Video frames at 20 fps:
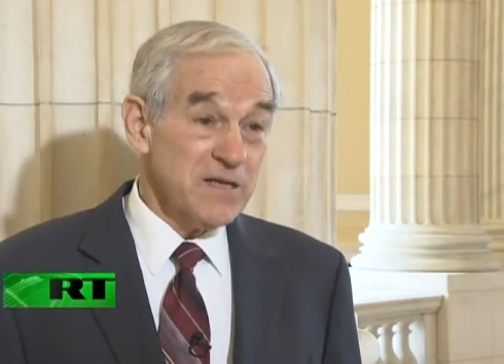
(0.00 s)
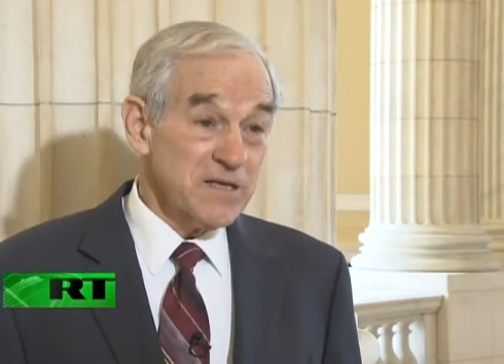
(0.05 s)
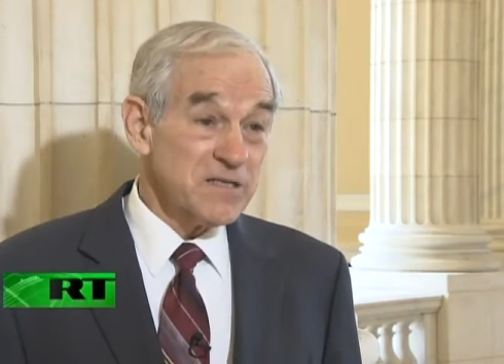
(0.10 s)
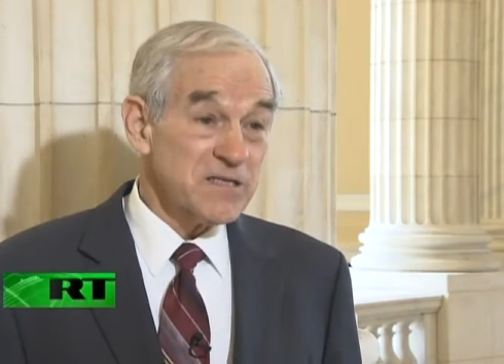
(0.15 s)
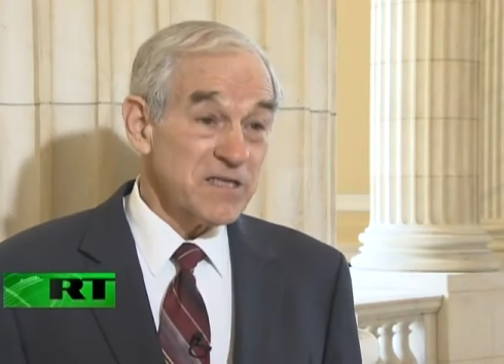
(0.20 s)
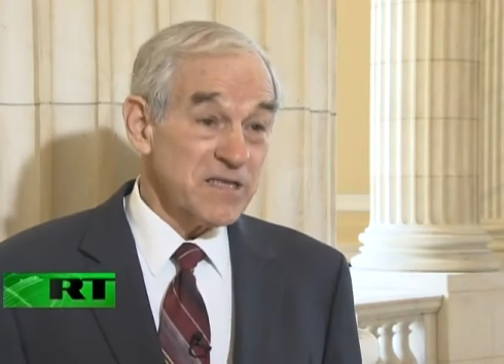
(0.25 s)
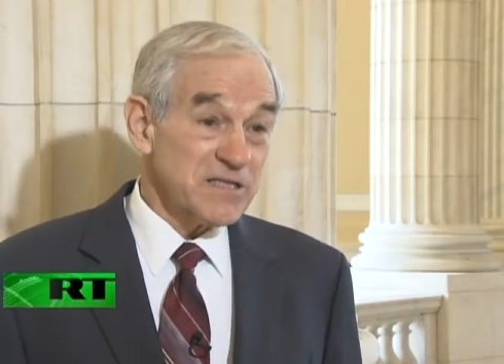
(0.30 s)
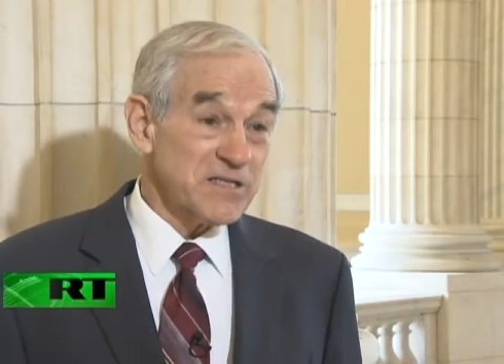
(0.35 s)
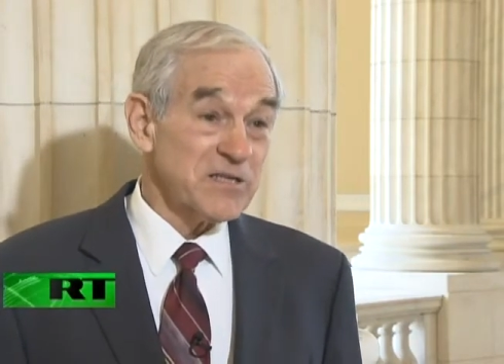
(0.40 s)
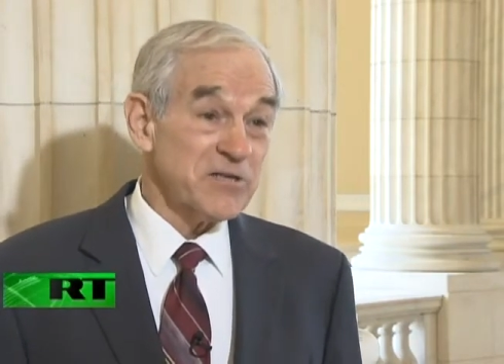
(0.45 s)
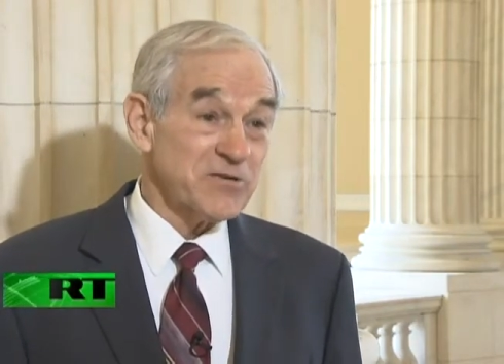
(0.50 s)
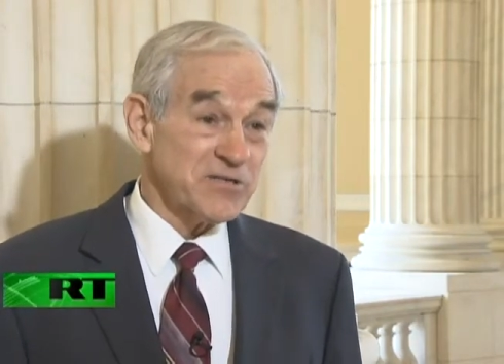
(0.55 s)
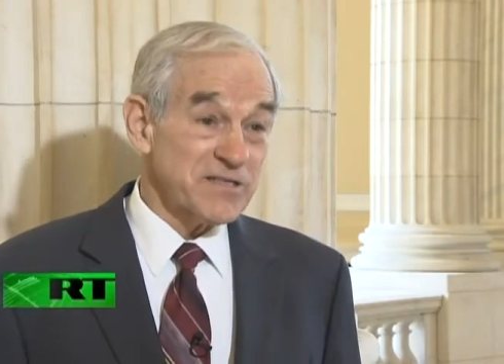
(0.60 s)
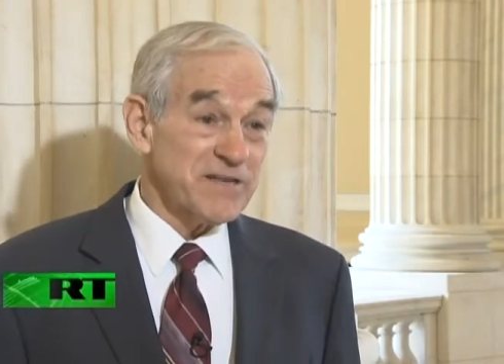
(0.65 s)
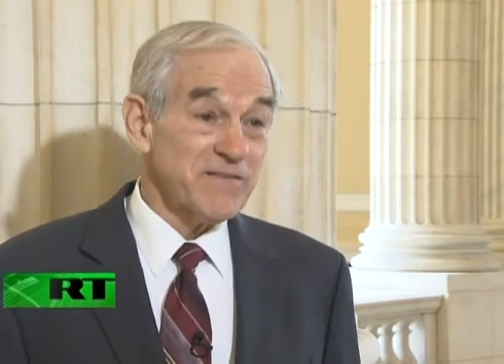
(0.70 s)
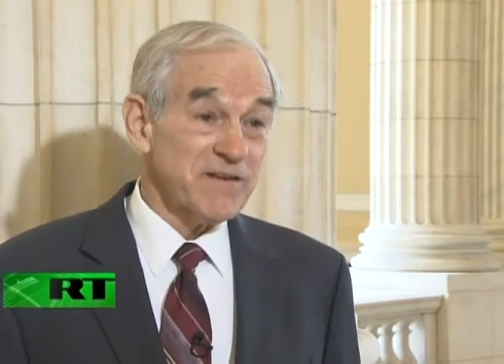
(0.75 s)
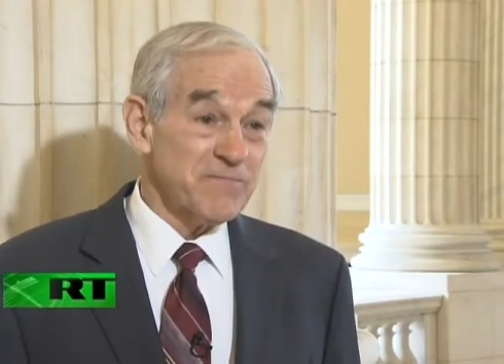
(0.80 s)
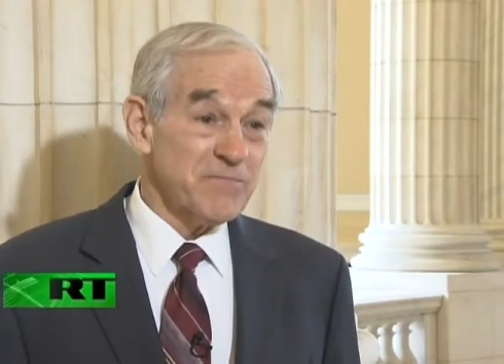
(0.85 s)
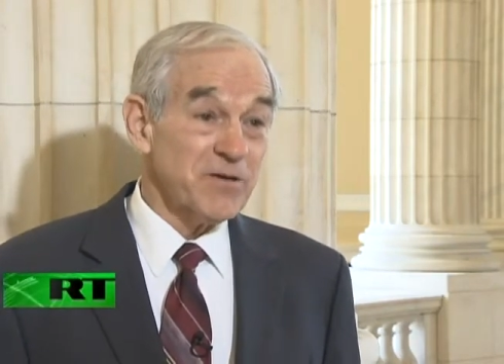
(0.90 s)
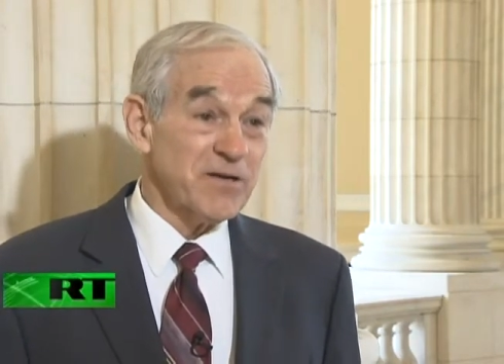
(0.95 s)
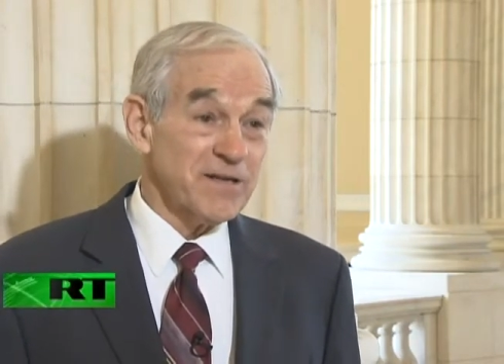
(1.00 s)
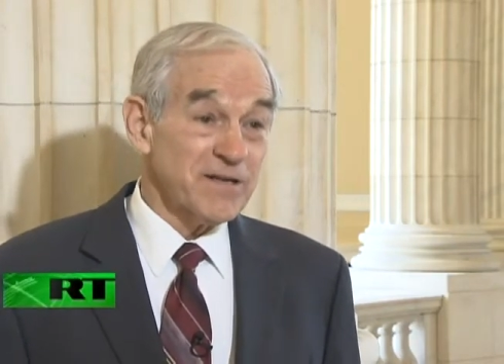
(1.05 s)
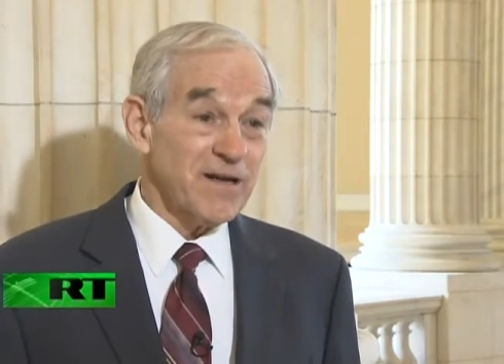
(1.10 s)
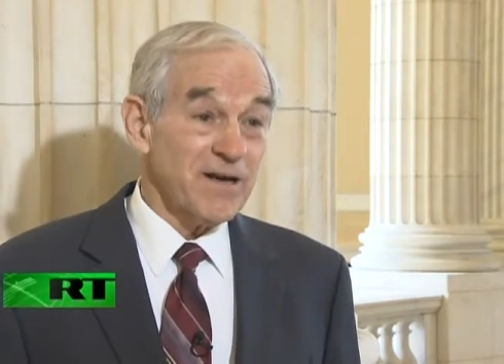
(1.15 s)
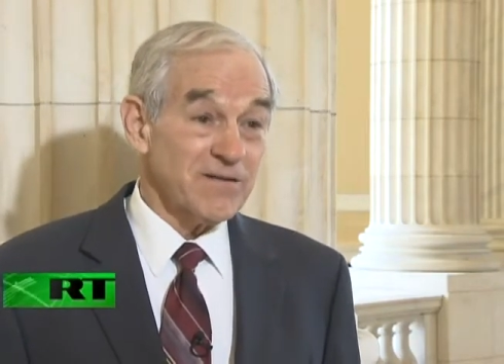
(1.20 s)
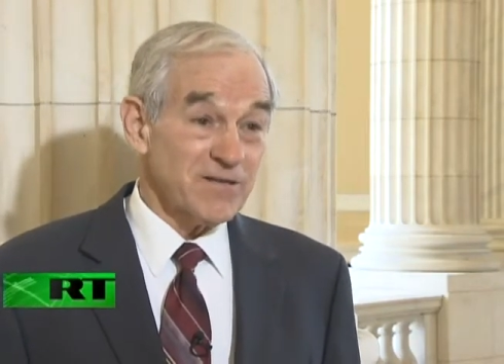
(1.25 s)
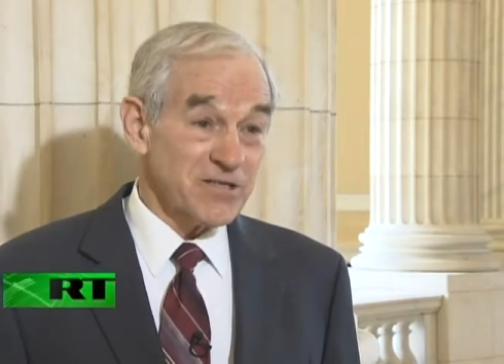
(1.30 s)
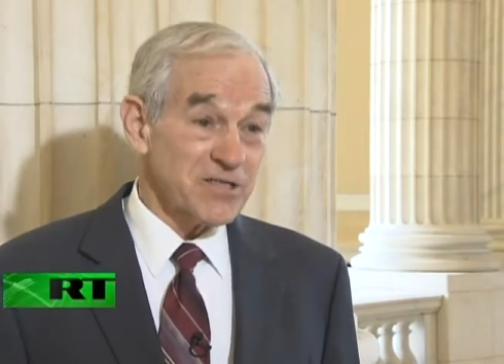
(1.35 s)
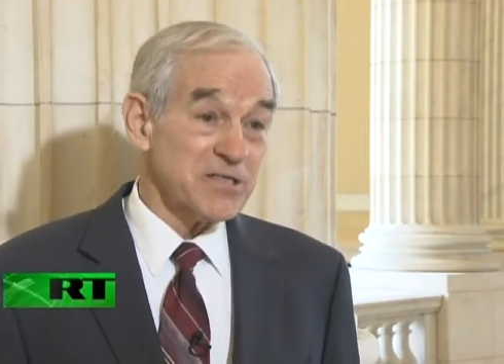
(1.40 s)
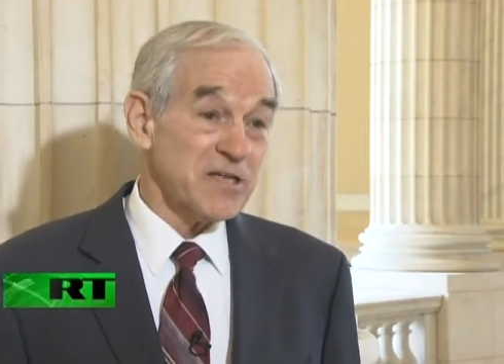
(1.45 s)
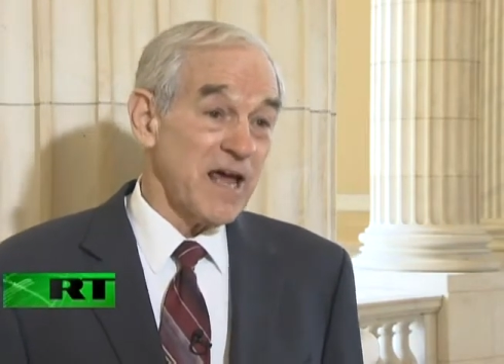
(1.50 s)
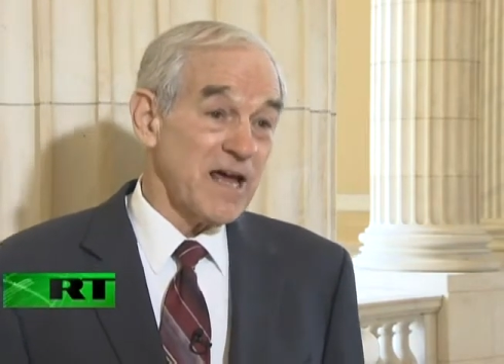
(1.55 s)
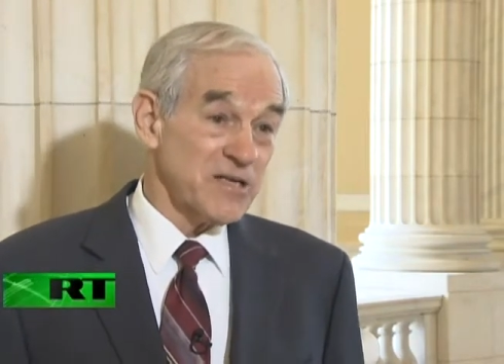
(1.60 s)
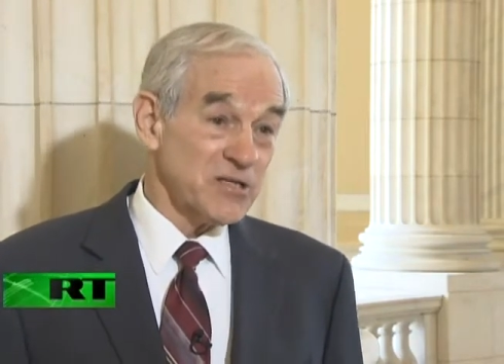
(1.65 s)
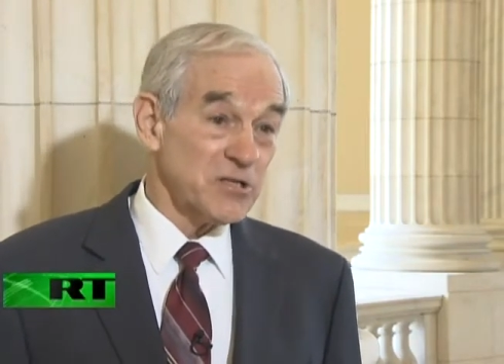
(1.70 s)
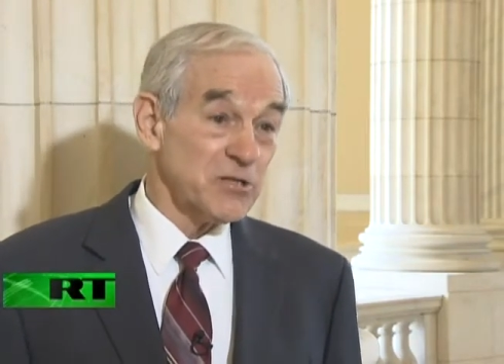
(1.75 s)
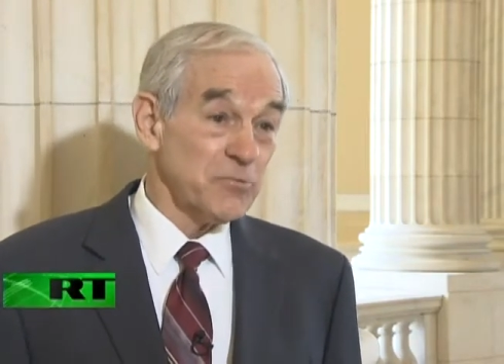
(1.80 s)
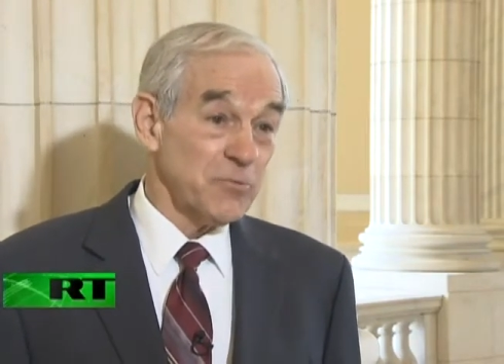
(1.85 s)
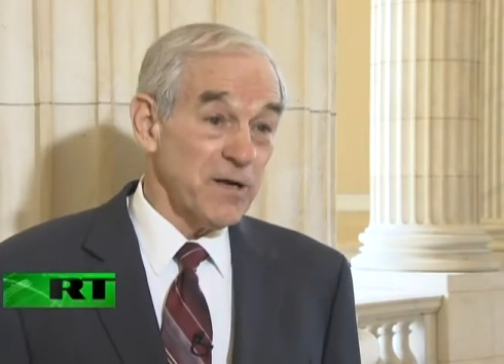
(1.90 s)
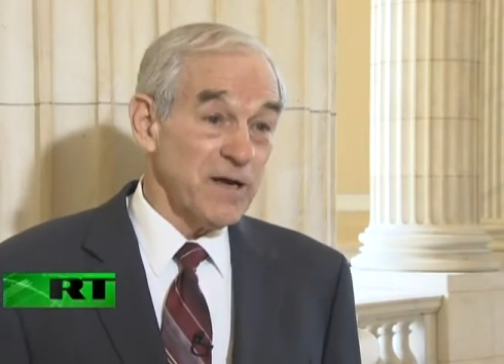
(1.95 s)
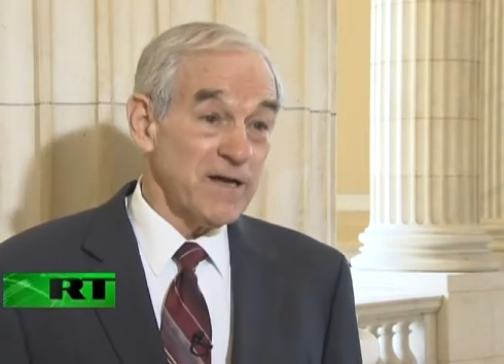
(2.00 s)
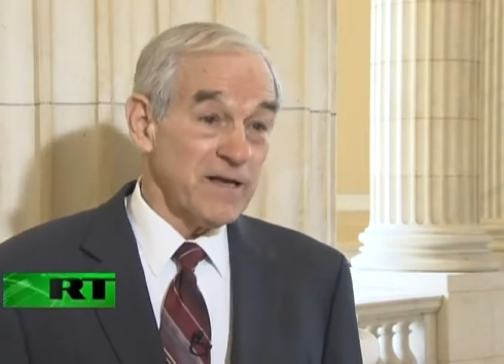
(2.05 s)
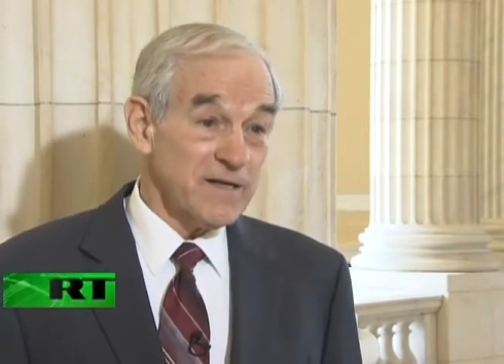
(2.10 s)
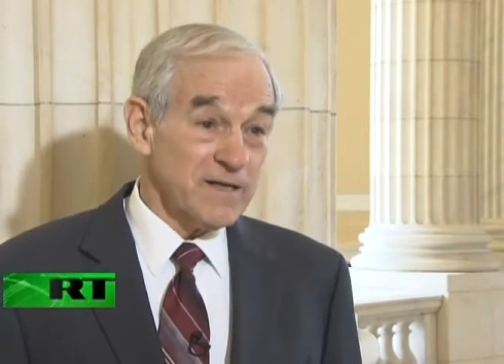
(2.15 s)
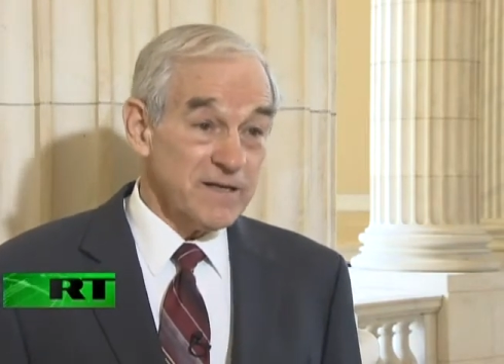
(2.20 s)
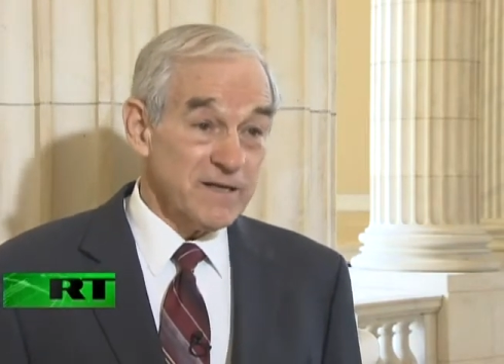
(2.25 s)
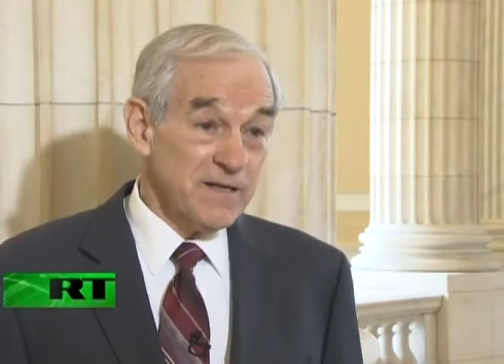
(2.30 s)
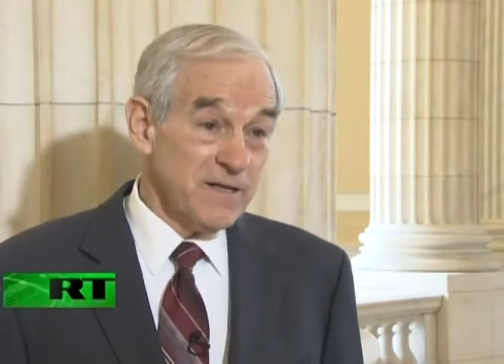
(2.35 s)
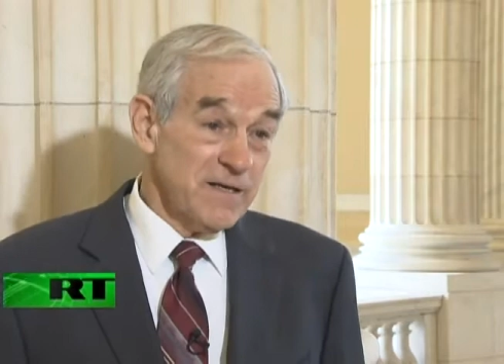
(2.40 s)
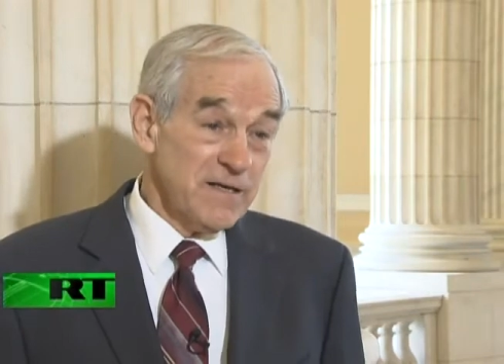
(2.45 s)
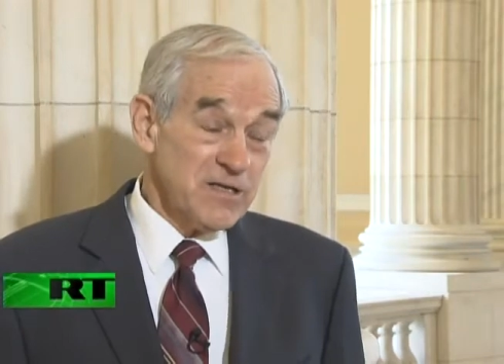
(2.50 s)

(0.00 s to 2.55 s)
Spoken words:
$60 or $70 billion stashed away in